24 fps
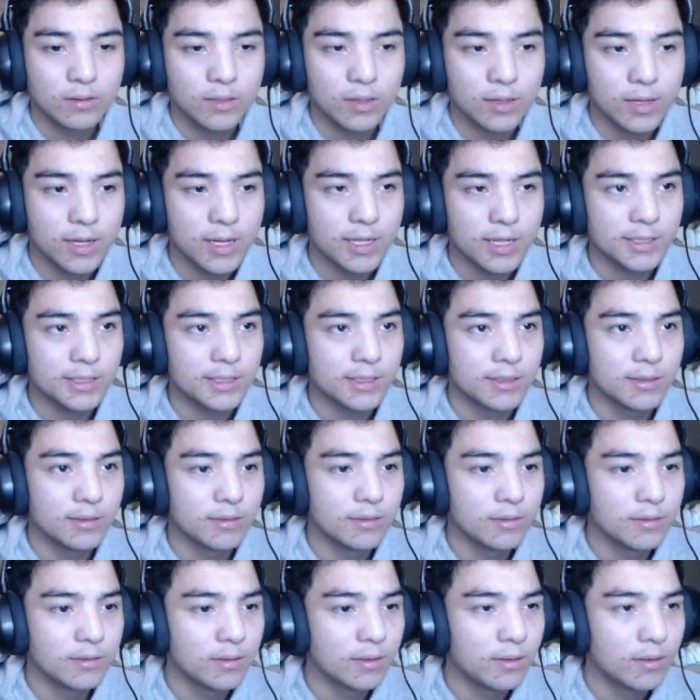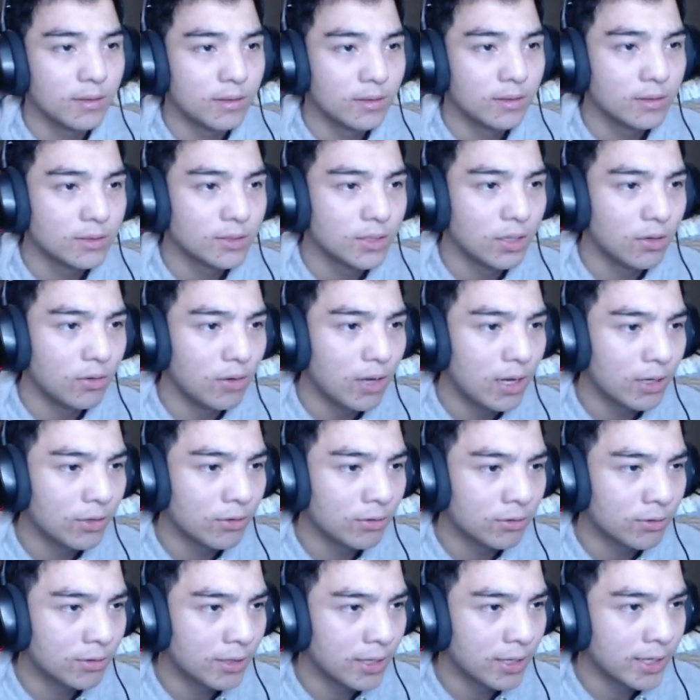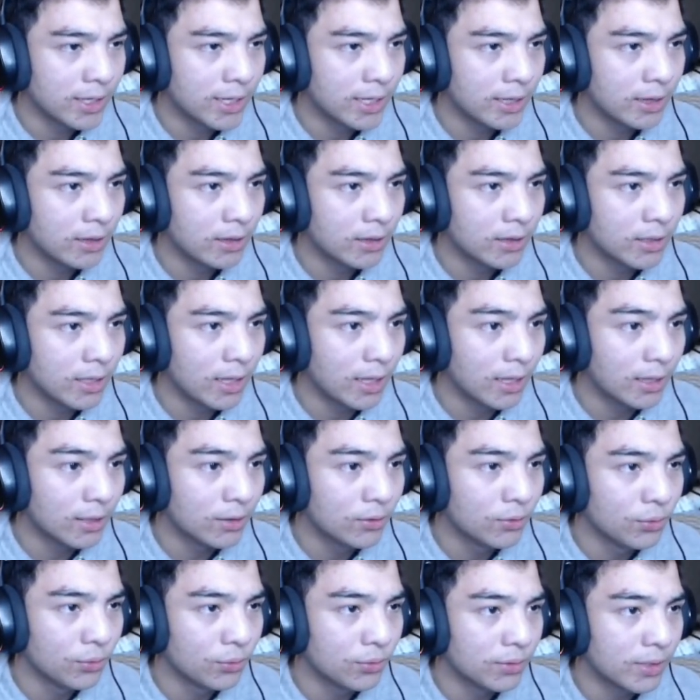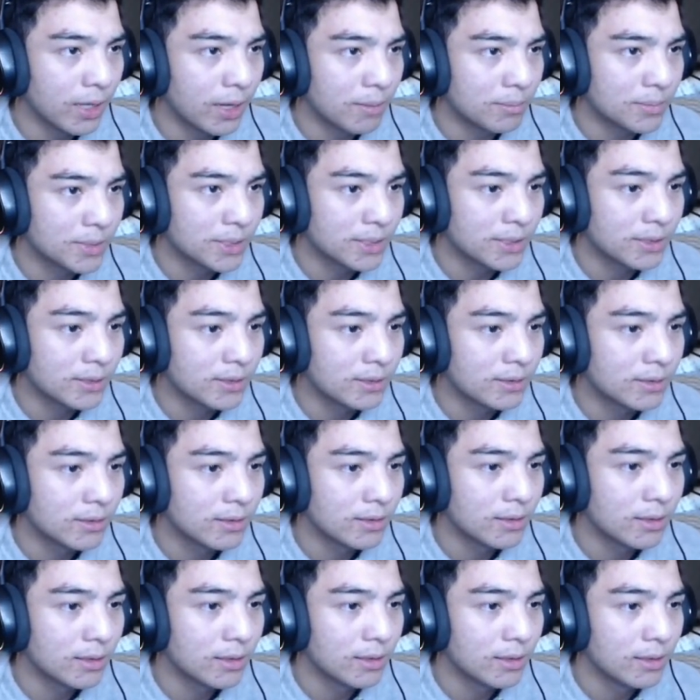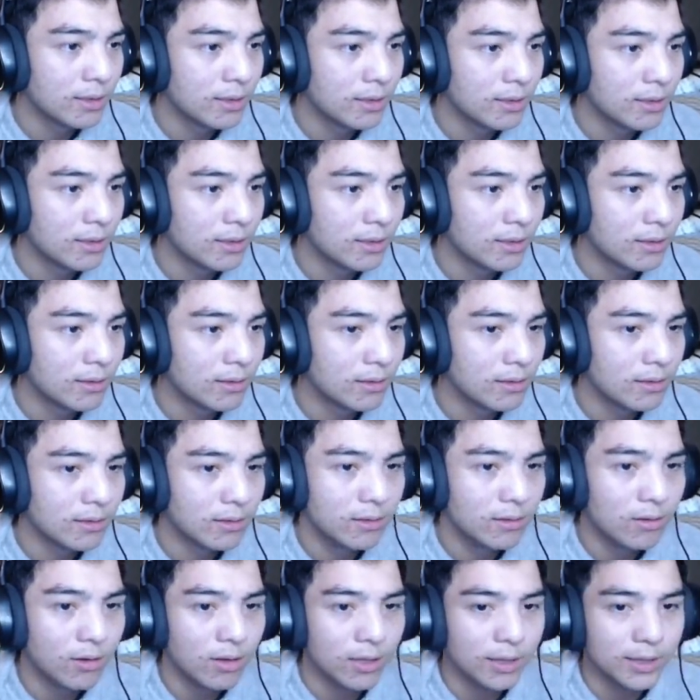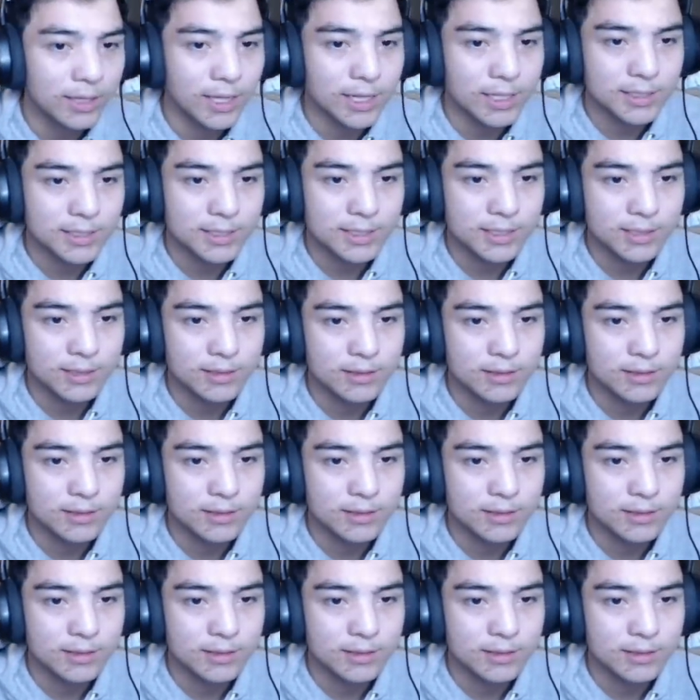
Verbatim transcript: So yes, so I got kicked like two times. Look at that.